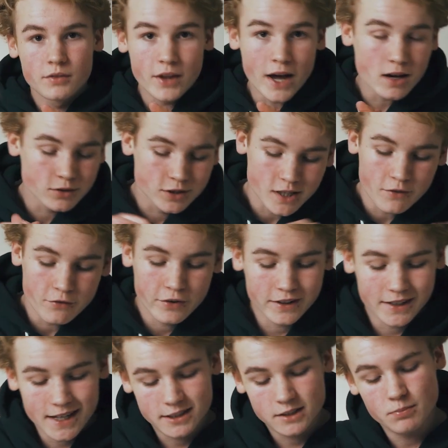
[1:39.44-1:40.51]
Now,
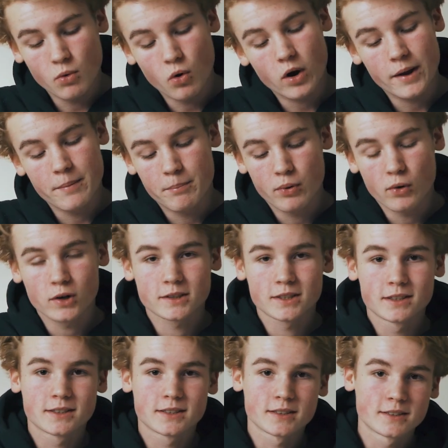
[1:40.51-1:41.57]
something that's more
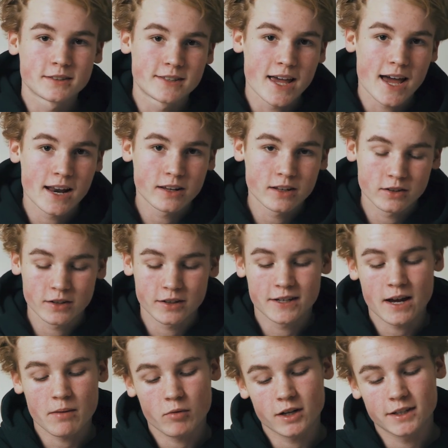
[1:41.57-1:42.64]
important than the
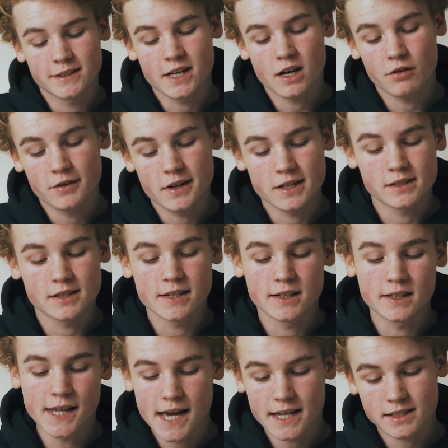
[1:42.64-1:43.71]
camera itself is the
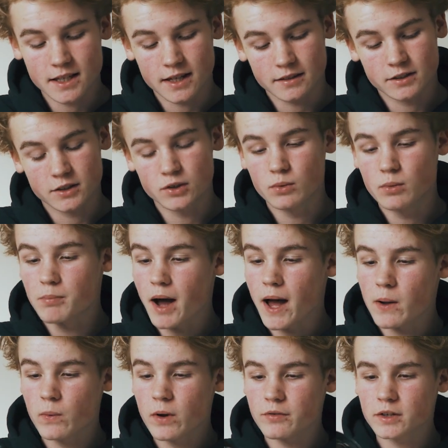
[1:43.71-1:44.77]
glass that you
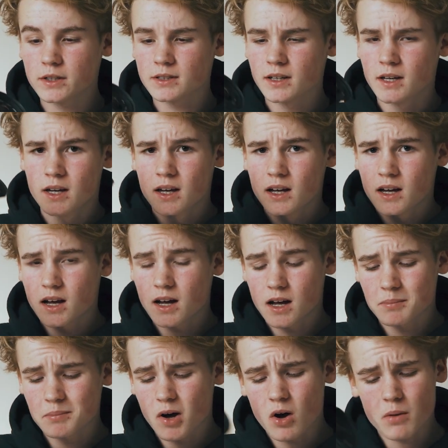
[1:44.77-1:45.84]
buy with it.
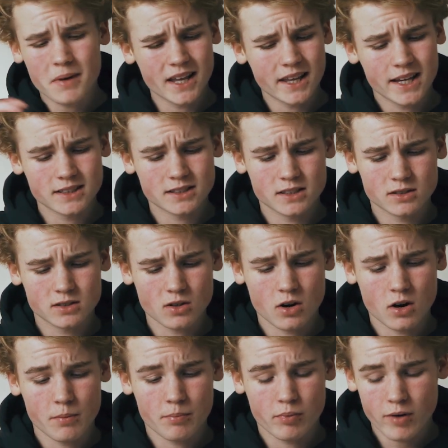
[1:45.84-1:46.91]
All my lenses
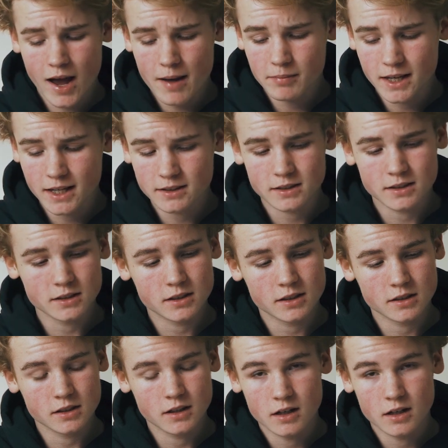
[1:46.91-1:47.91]
are prime lenses.